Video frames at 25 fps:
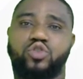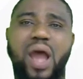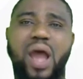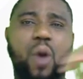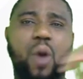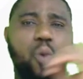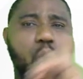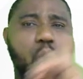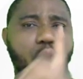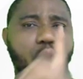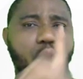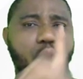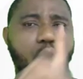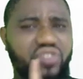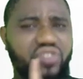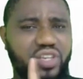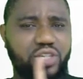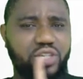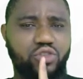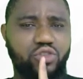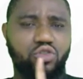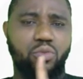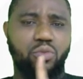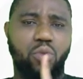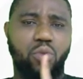Now, one
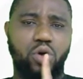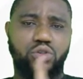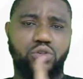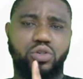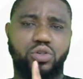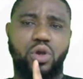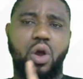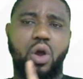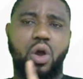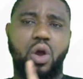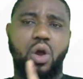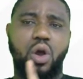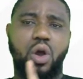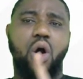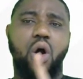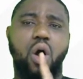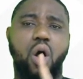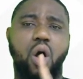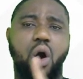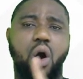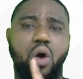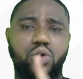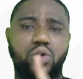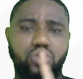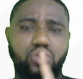thing you must
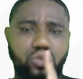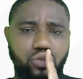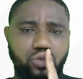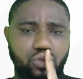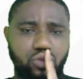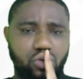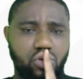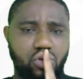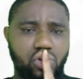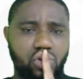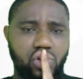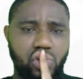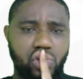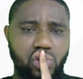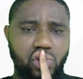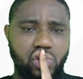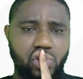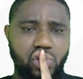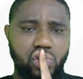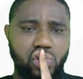also